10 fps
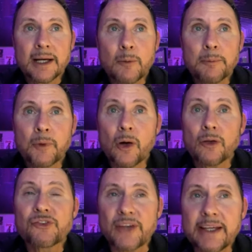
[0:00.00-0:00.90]
album
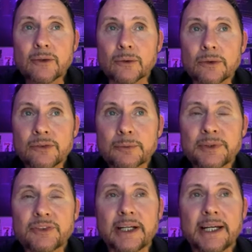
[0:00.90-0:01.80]
called Cycles,
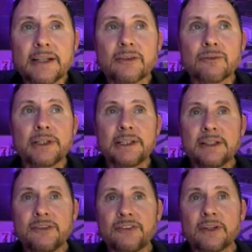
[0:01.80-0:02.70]
which I had
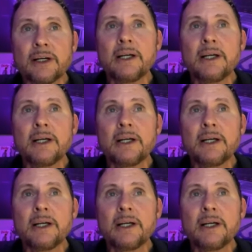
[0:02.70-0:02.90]
released